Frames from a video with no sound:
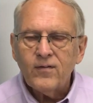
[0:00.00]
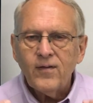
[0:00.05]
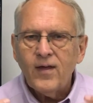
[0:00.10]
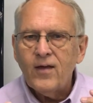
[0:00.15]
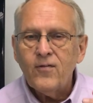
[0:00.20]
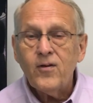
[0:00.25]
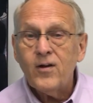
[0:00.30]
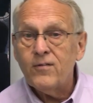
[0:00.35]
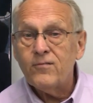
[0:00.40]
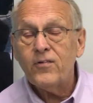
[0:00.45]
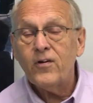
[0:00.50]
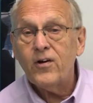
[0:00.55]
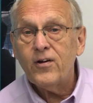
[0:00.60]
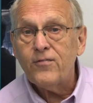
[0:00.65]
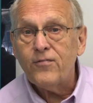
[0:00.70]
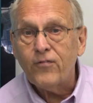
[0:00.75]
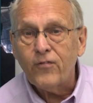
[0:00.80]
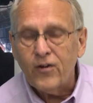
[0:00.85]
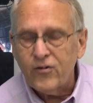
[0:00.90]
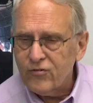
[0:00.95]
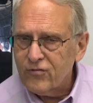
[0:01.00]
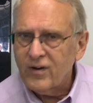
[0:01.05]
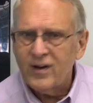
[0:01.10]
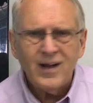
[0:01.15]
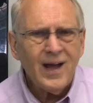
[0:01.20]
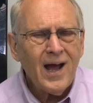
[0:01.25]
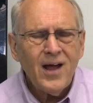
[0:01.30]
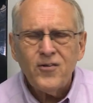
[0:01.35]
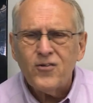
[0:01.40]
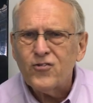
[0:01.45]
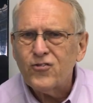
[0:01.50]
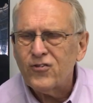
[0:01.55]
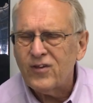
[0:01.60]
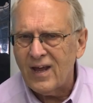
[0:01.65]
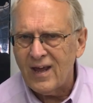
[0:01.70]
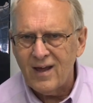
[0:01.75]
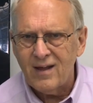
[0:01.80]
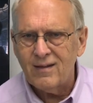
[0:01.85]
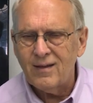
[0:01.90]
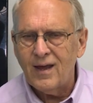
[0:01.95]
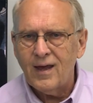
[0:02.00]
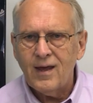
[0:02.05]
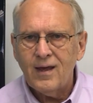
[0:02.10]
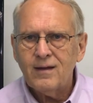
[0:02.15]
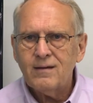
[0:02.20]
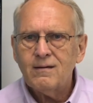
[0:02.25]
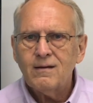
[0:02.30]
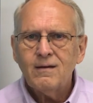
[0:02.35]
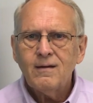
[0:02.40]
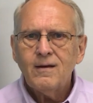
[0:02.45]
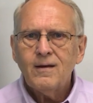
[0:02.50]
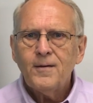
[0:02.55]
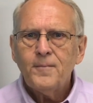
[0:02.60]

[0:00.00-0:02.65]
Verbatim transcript: And, and they're very frustrating. I understand that.